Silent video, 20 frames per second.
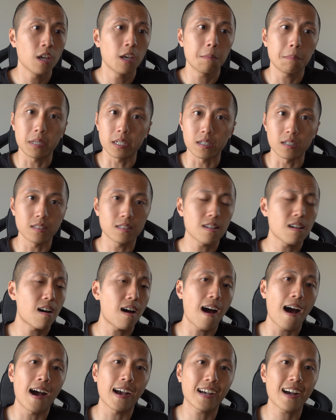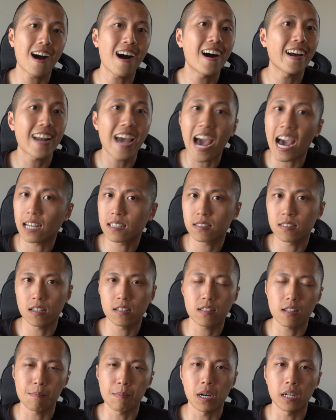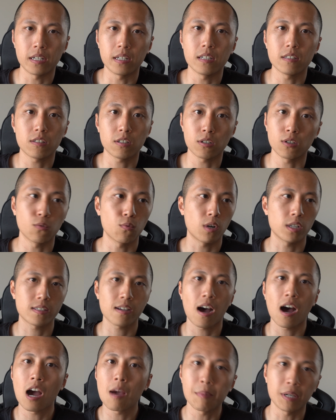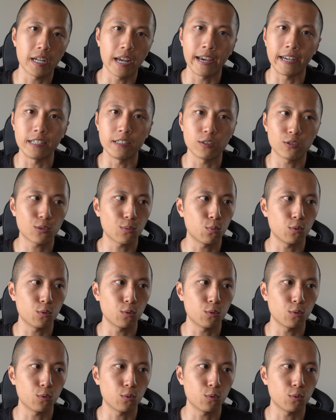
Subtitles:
because I can't access the money till retirement age,